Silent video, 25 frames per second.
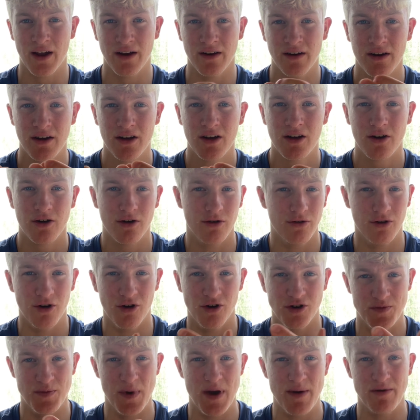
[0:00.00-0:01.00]
and who
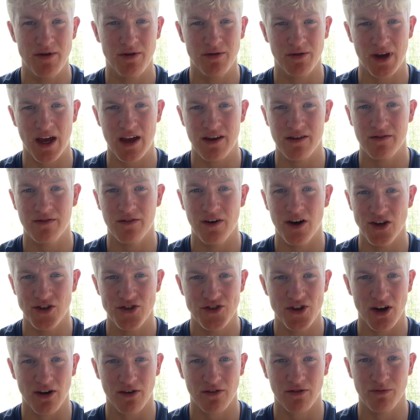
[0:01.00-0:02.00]
knows, maybe you'll get your
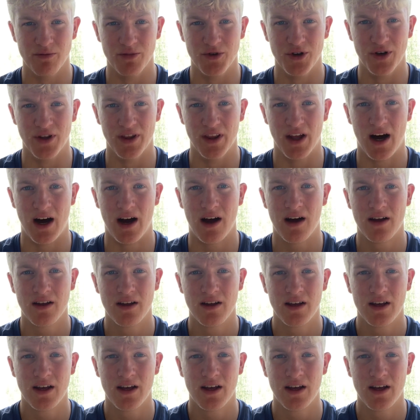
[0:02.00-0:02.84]
first dunk from doing that.